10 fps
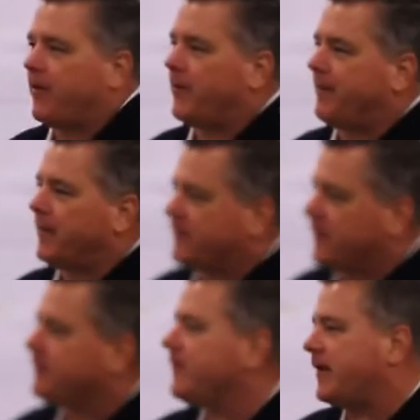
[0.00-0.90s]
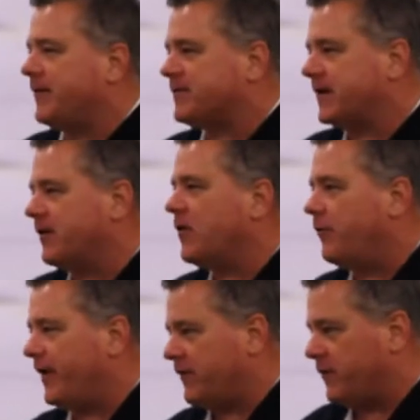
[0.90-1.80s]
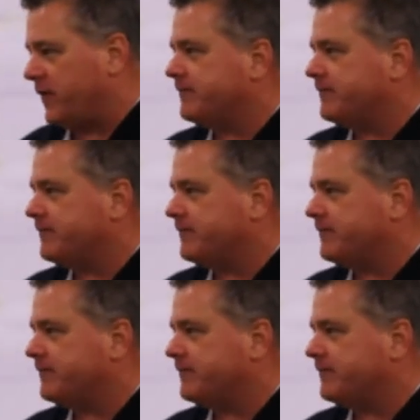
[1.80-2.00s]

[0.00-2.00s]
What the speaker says: I manage all the restoration projects,